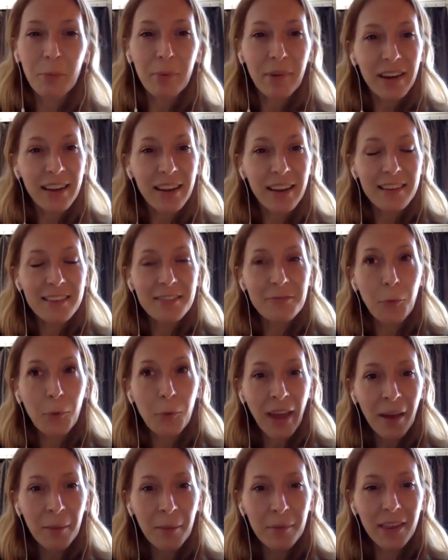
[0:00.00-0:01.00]
but his
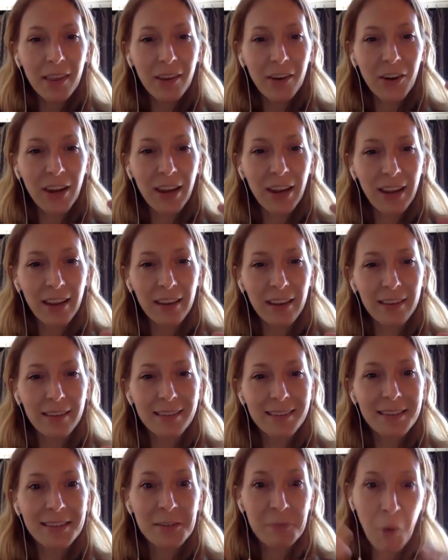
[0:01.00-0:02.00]
vocabulary
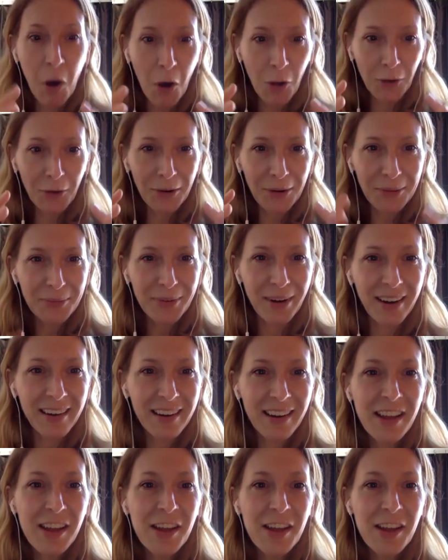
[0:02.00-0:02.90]
is smaller, right?